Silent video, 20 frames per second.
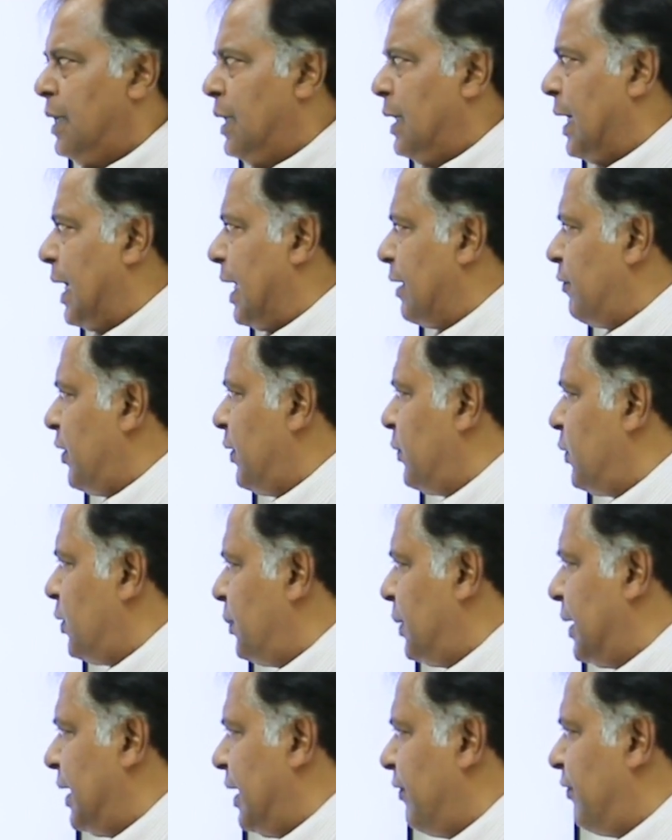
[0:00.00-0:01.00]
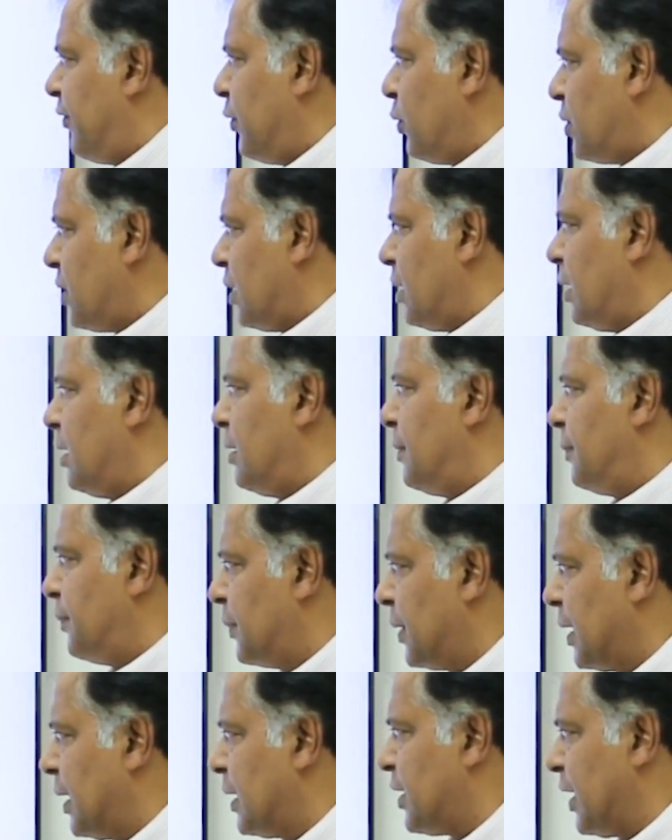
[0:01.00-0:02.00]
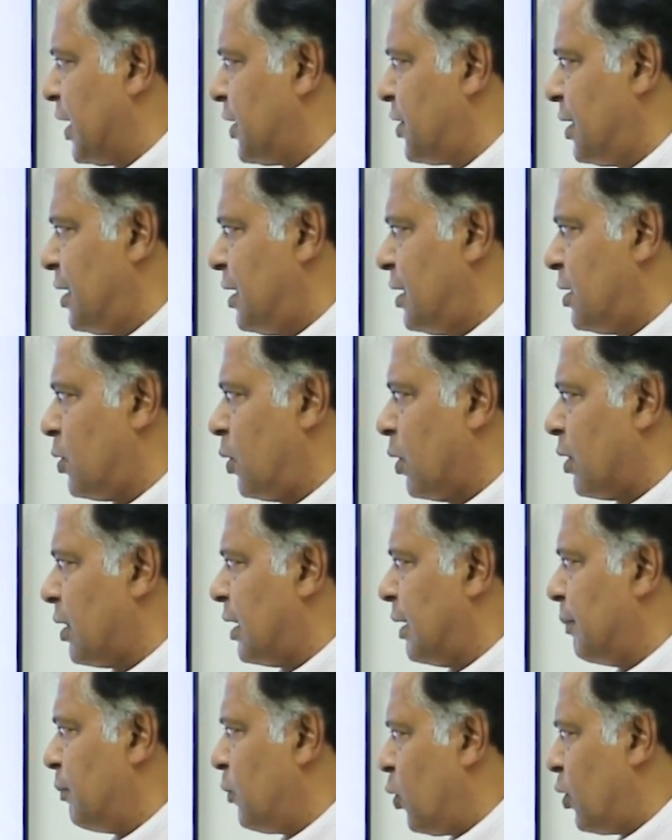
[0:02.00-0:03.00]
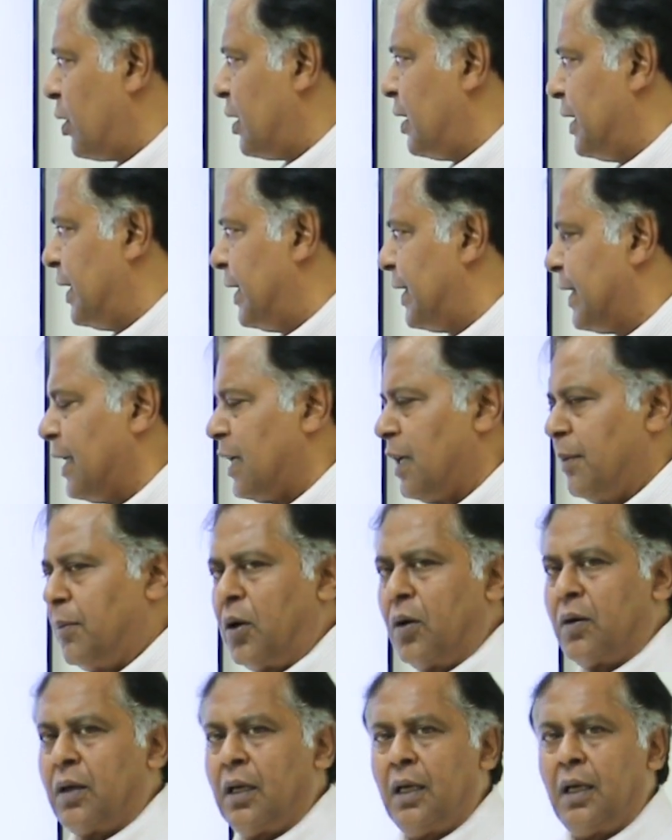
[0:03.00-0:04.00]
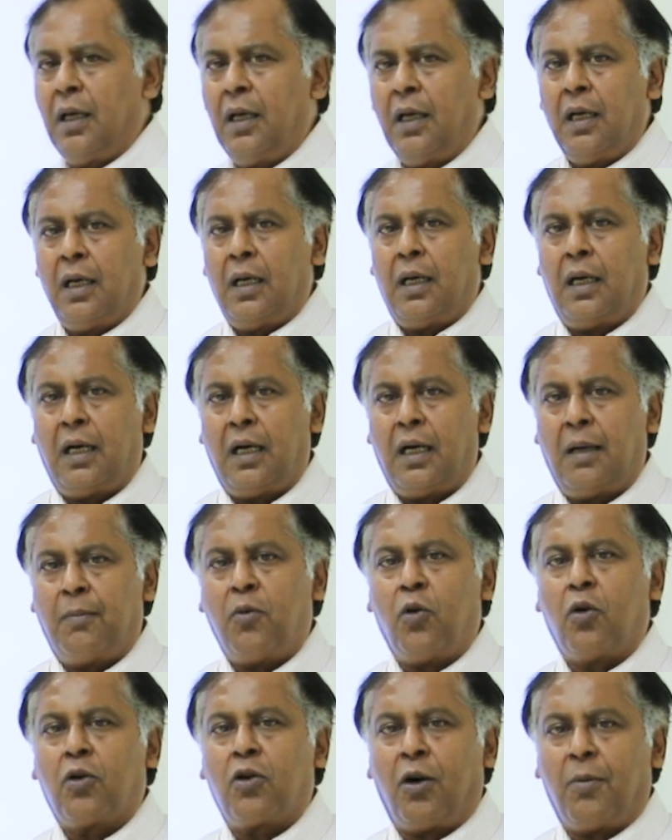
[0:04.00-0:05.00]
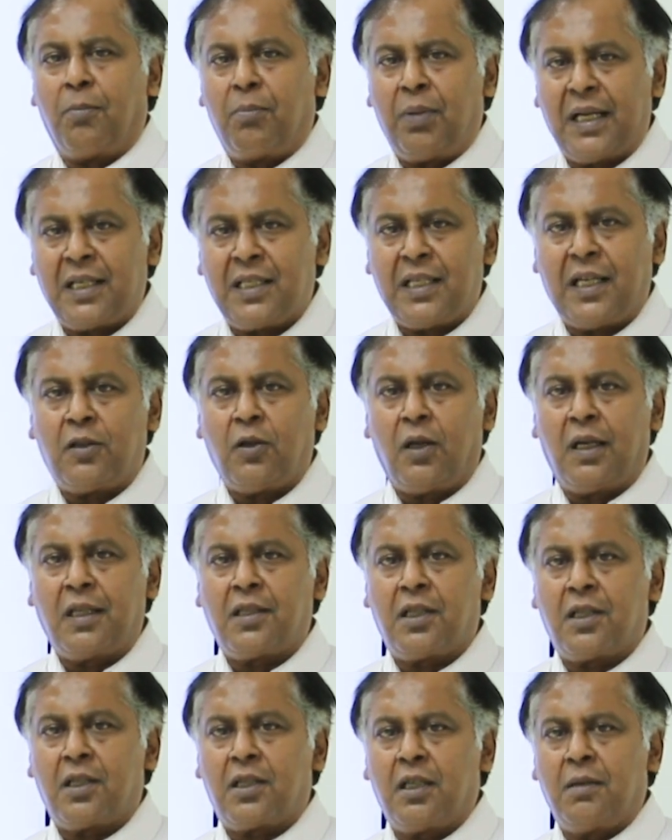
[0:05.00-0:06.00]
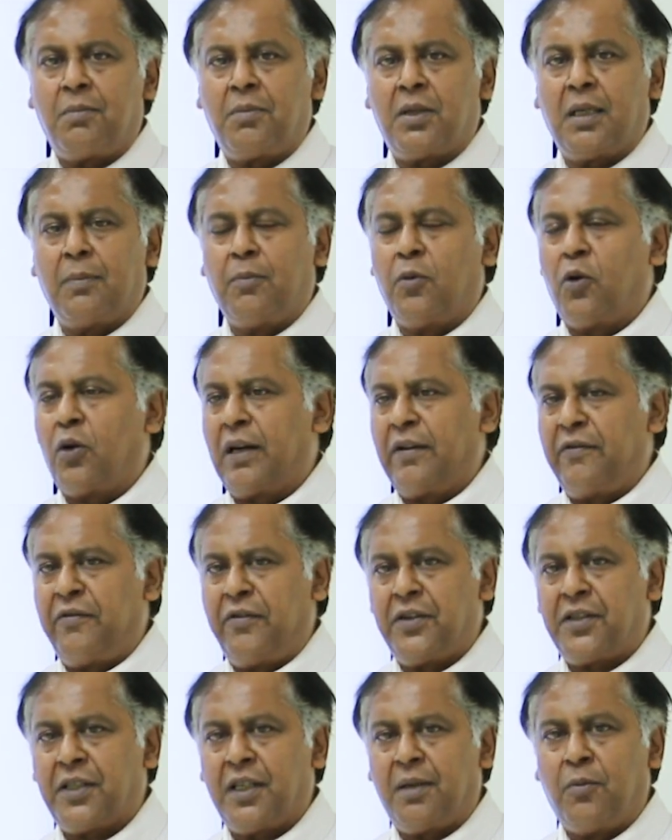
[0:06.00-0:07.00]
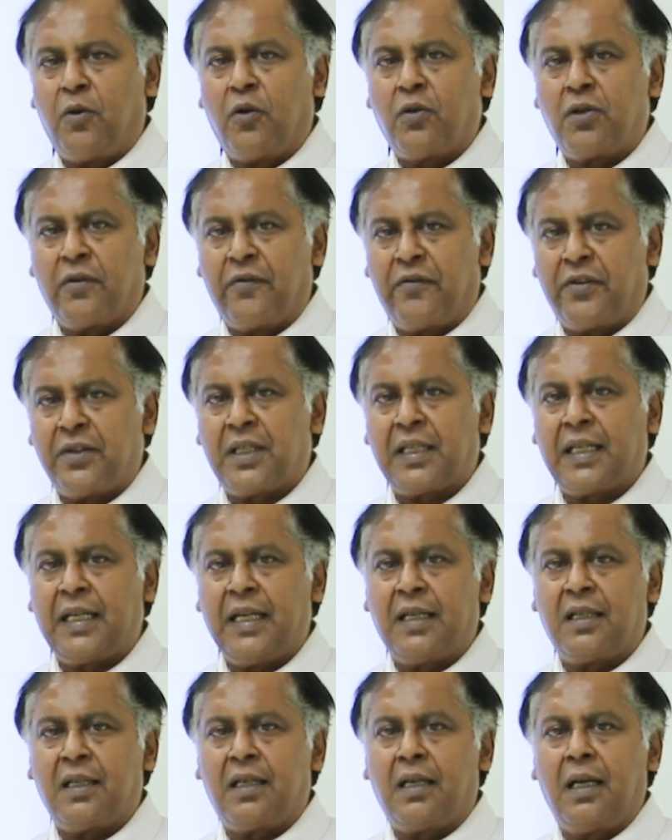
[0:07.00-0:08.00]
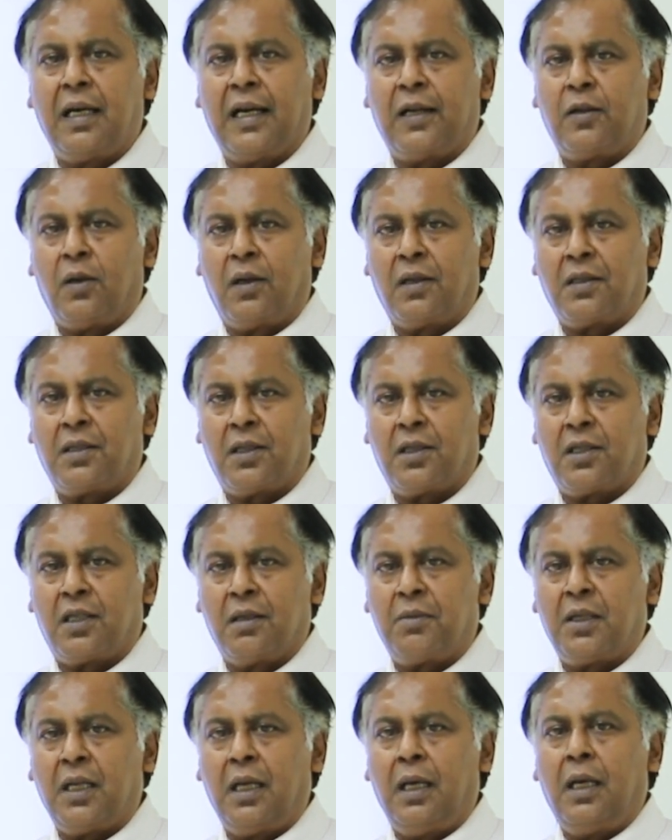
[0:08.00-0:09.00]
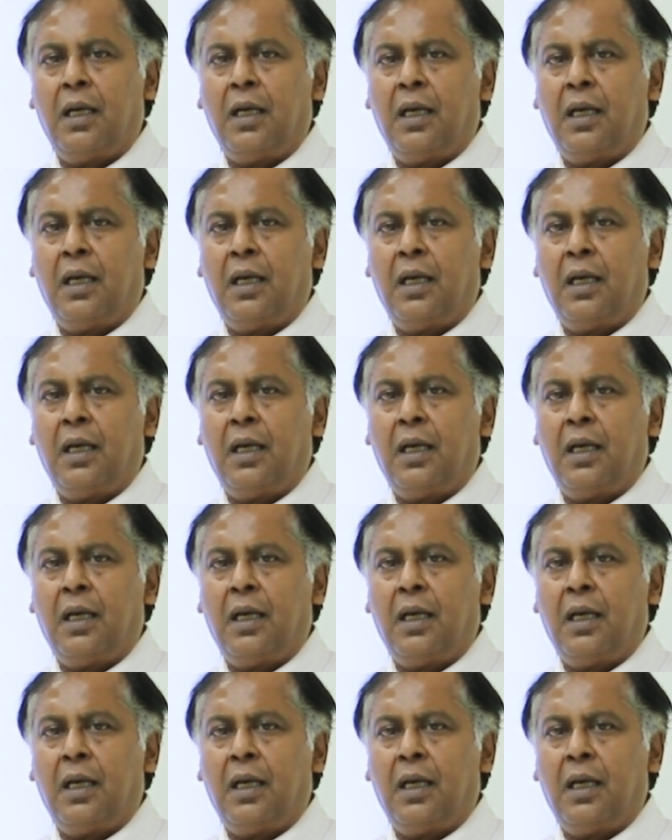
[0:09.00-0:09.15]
And we would be in future sessions talking more in detail about more complex hydraulic systems, more efficient, more sophisticated hydraulic systems,